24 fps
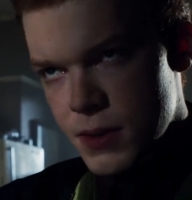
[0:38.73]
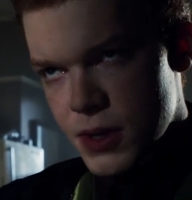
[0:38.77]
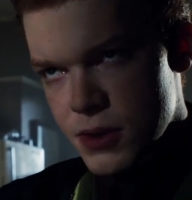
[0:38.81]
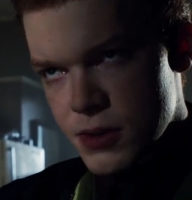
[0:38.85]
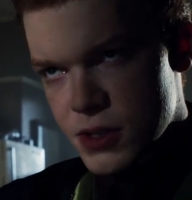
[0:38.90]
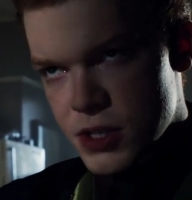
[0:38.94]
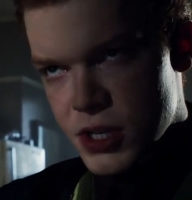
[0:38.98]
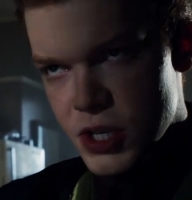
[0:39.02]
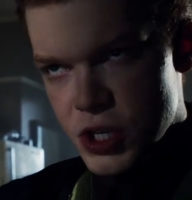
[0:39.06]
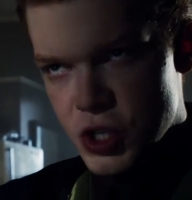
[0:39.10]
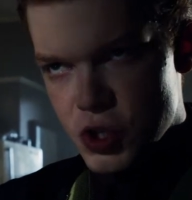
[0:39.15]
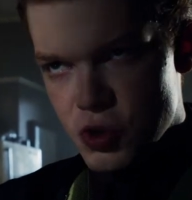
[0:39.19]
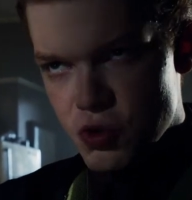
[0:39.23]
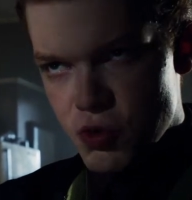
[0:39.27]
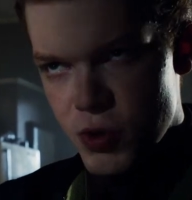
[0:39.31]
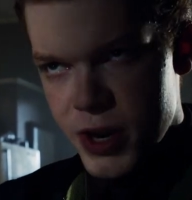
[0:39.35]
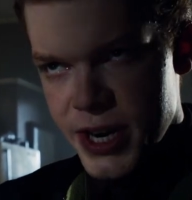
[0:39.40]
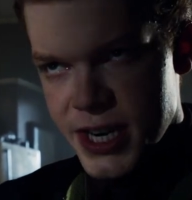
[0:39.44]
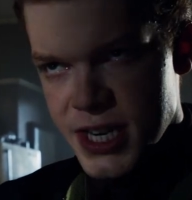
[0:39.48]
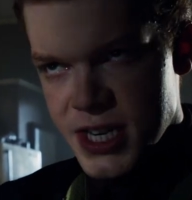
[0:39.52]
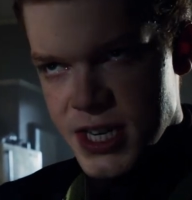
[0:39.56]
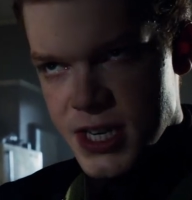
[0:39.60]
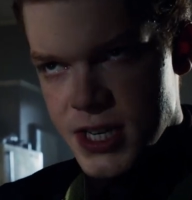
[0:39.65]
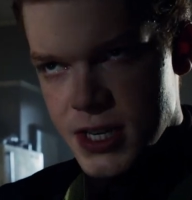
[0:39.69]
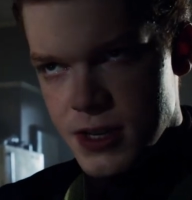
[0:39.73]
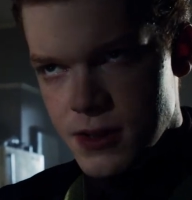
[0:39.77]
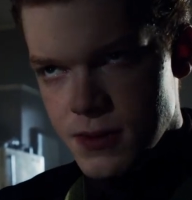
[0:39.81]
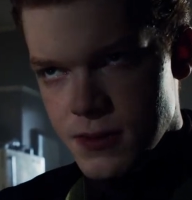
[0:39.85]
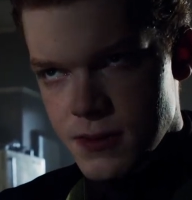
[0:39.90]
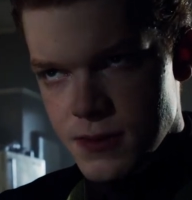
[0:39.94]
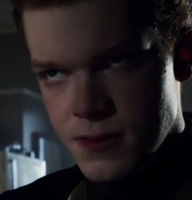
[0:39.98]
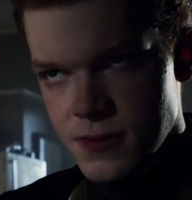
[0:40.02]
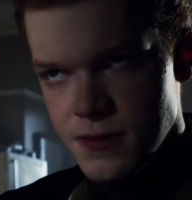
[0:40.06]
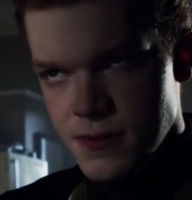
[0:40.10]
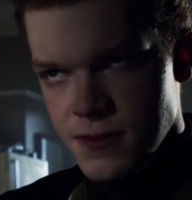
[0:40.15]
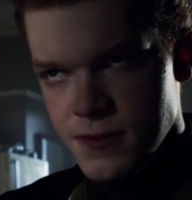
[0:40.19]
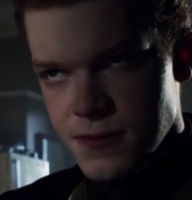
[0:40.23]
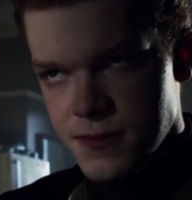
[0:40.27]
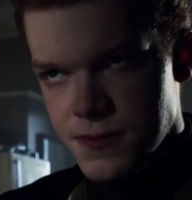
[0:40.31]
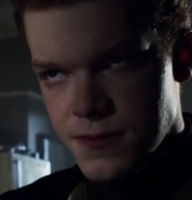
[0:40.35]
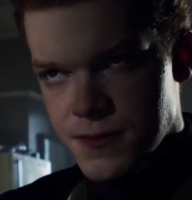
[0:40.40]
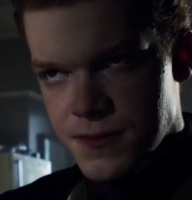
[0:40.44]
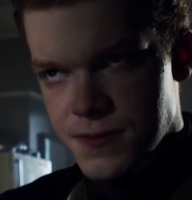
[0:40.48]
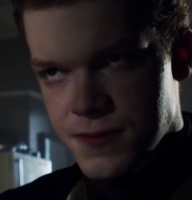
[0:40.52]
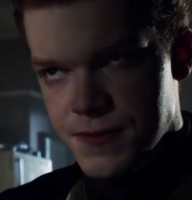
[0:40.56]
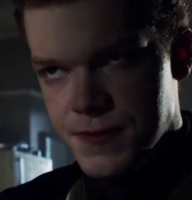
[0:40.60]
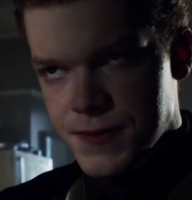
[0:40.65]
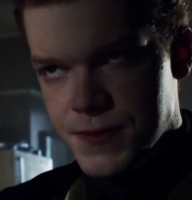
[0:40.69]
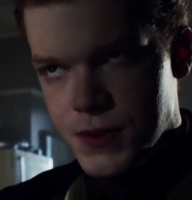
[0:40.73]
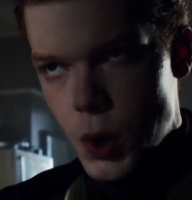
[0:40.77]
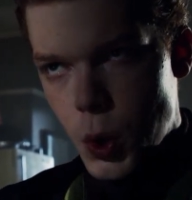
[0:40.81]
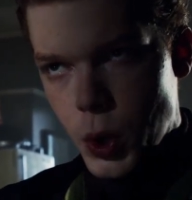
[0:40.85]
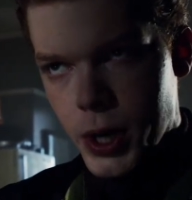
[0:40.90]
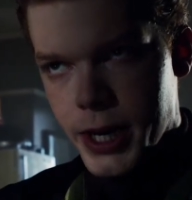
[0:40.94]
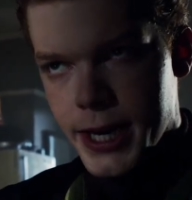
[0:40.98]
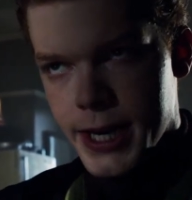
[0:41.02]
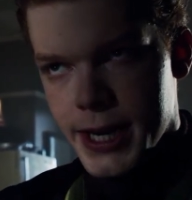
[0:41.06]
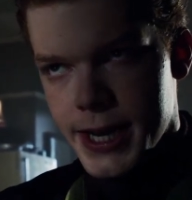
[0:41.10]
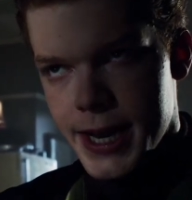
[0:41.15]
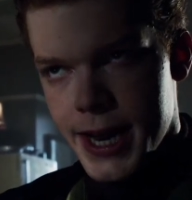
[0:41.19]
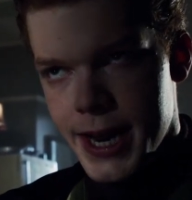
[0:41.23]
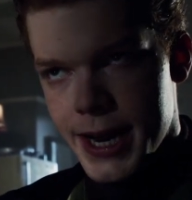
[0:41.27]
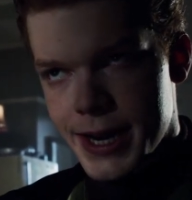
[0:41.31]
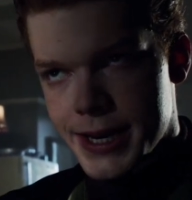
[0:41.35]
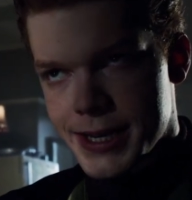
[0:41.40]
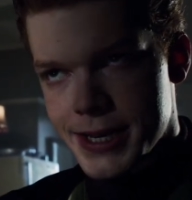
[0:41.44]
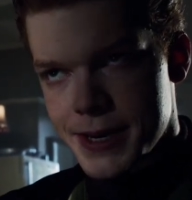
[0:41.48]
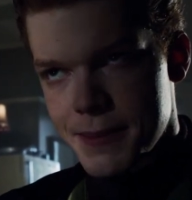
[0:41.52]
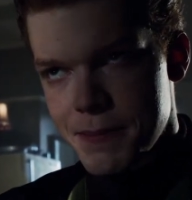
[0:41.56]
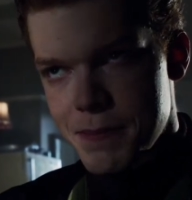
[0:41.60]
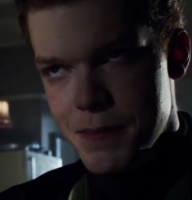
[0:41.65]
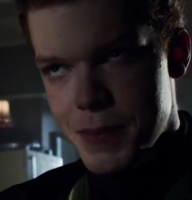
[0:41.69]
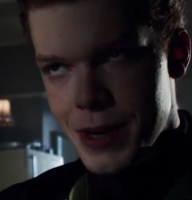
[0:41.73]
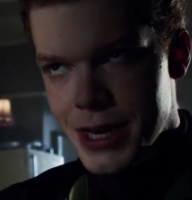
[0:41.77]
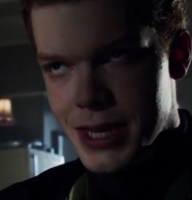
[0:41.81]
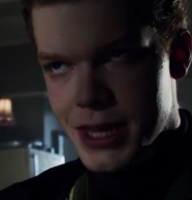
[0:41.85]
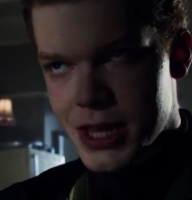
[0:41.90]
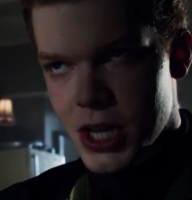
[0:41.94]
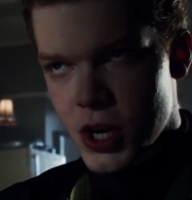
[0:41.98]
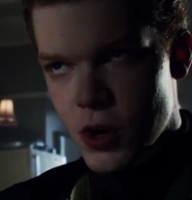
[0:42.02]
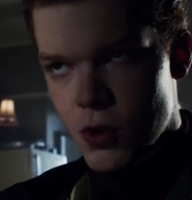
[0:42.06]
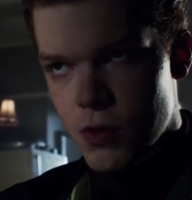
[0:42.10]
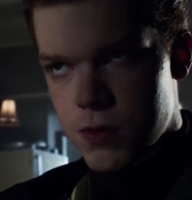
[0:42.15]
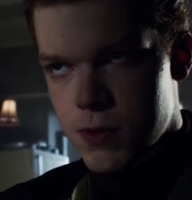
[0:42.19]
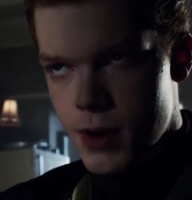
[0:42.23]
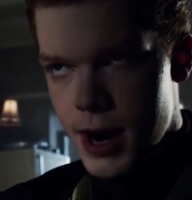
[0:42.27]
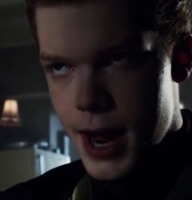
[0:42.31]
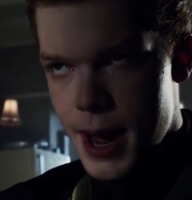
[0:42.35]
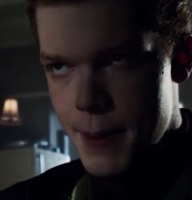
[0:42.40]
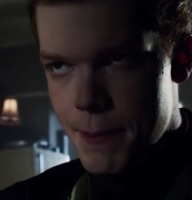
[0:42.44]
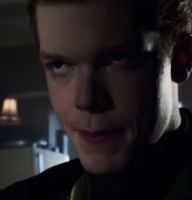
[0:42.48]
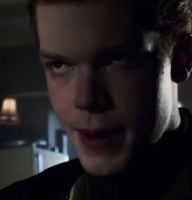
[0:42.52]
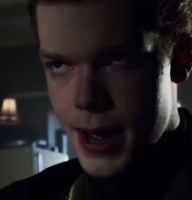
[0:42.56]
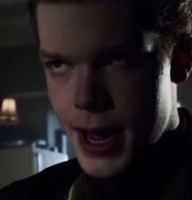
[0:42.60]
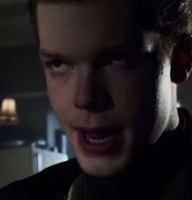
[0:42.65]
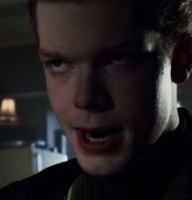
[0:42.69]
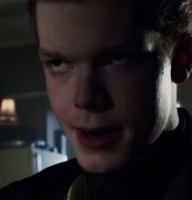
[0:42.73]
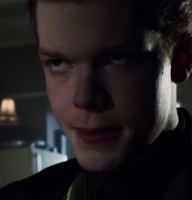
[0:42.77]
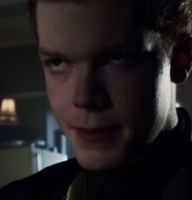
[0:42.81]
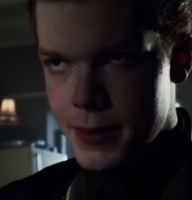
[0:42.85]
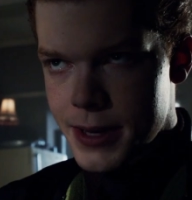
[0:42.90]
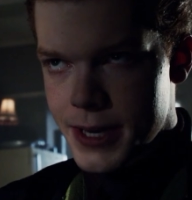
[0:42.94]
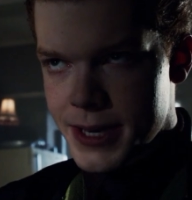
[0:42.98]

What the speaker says: used to drink and fornicate and beat the crap out